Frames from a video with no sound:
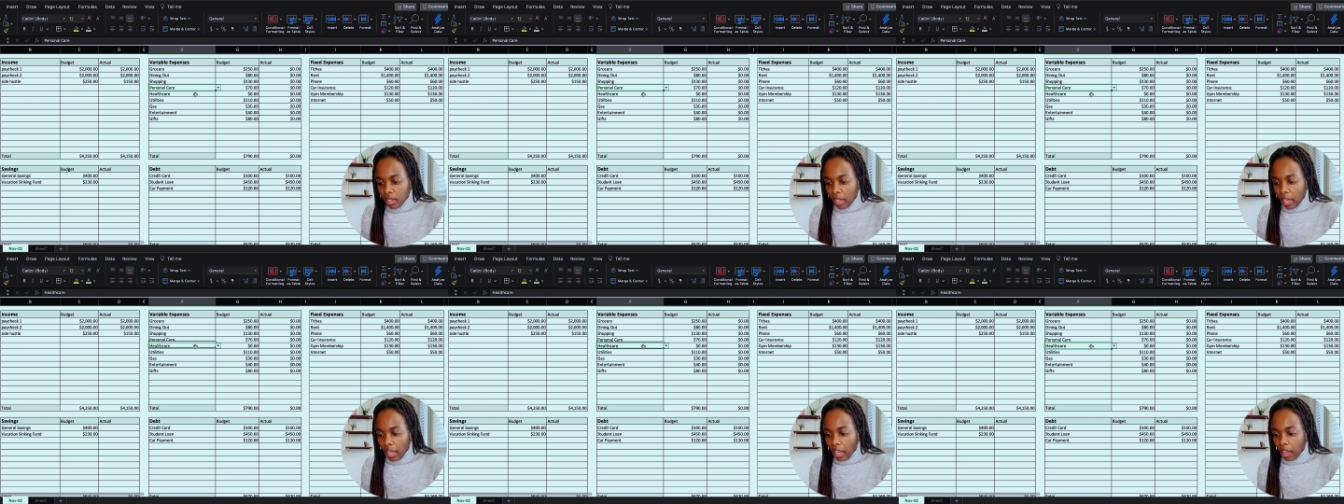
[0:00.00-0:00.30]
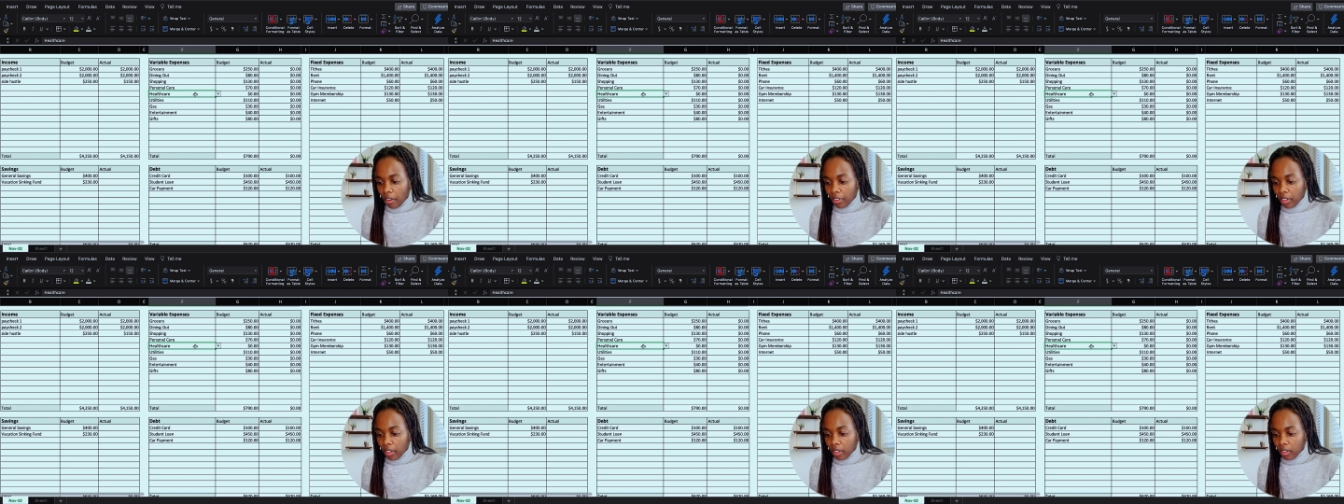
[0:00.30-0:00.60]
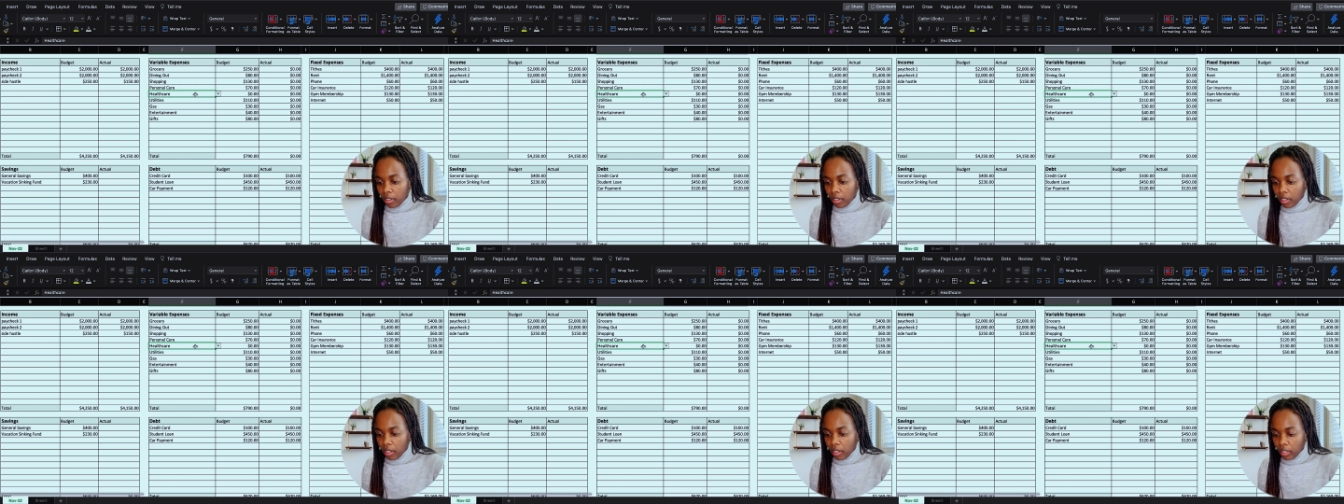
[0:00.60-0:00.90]
I have
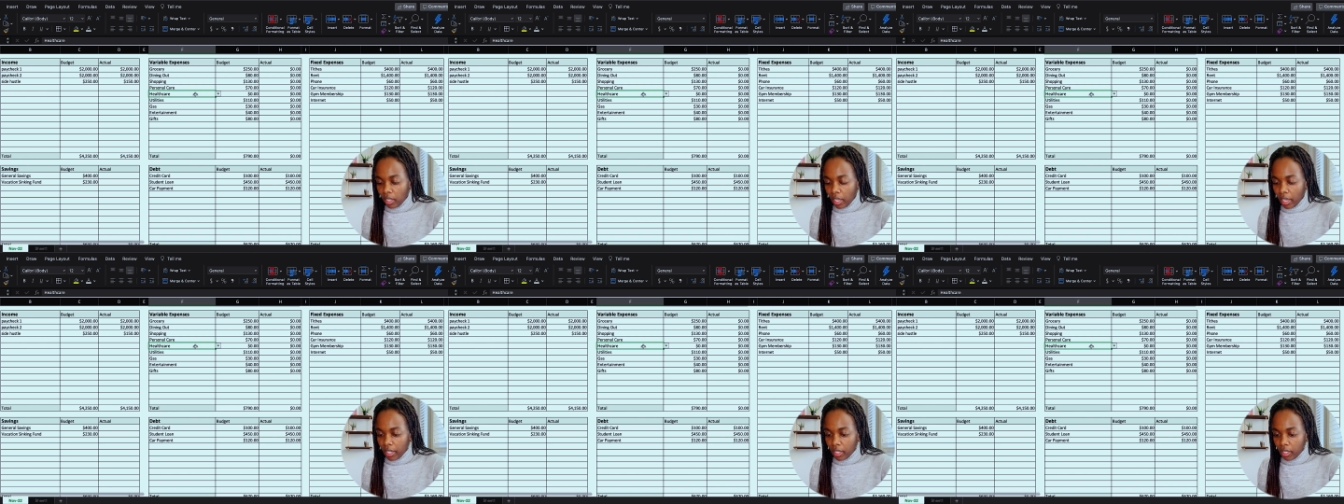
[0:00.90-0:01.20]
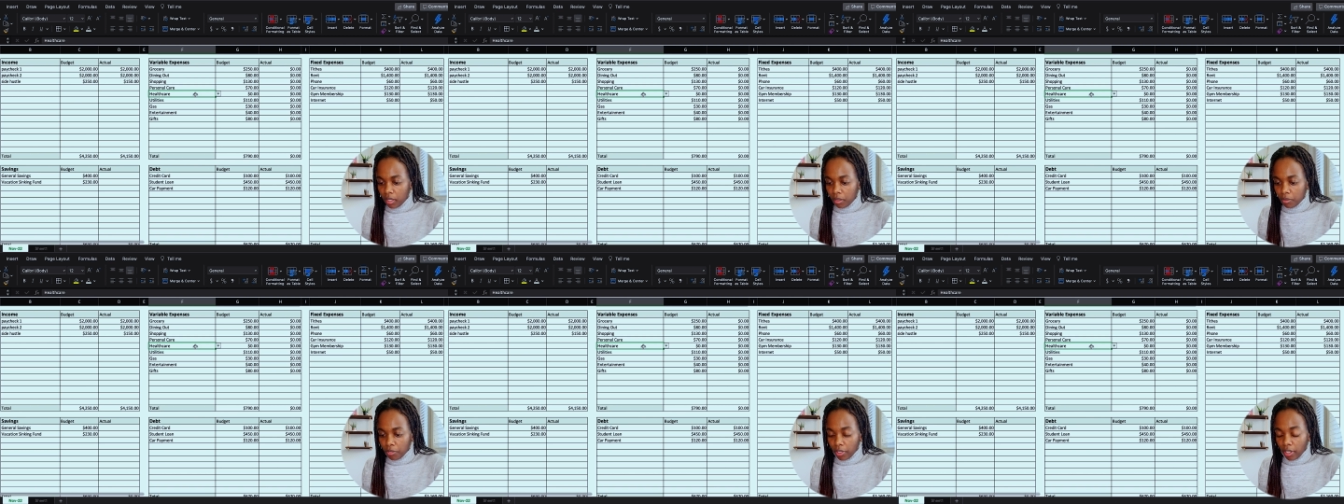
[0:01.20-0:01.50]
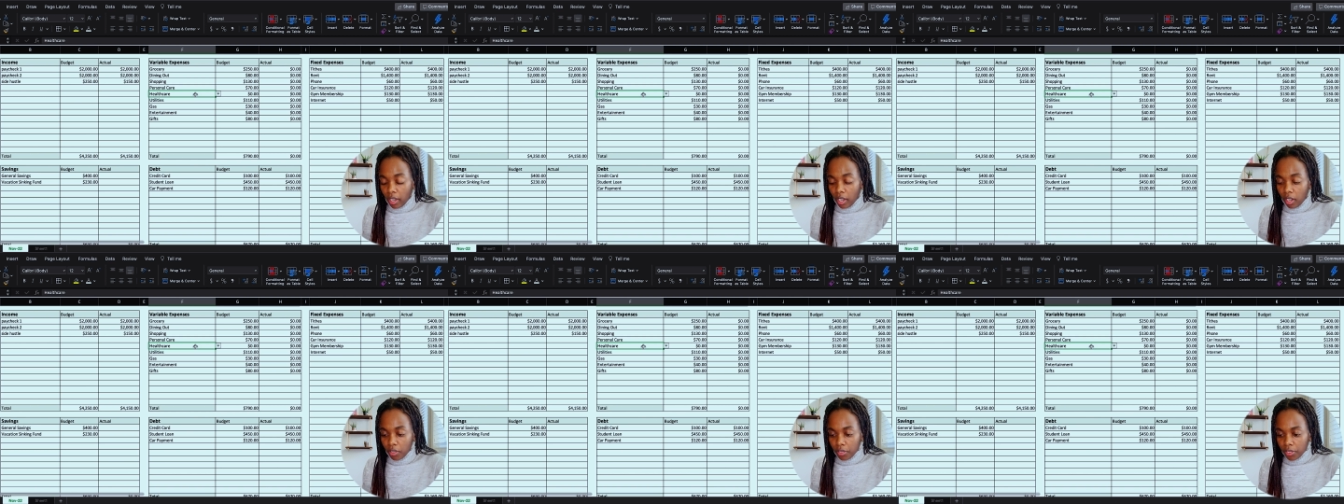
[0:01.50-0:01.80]
a, a line item for
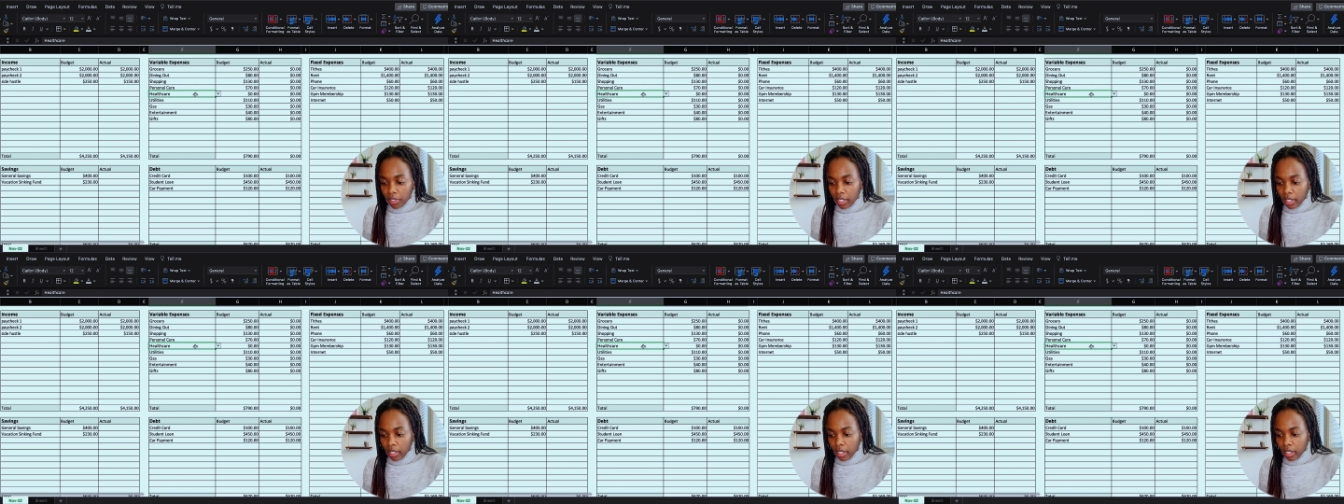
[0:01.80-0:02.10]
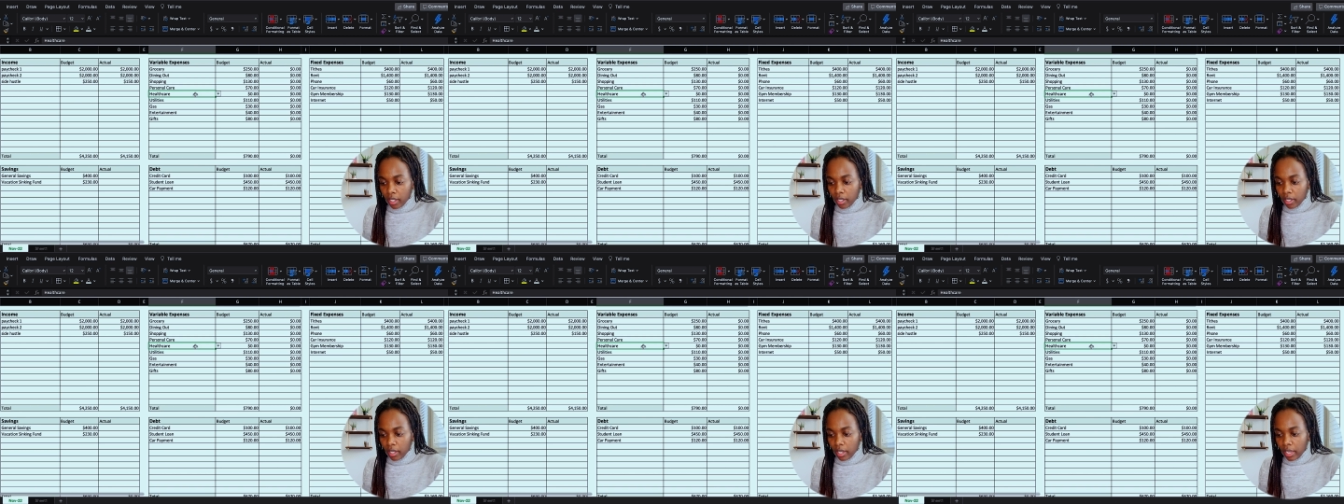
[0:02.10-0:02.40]
healthcare,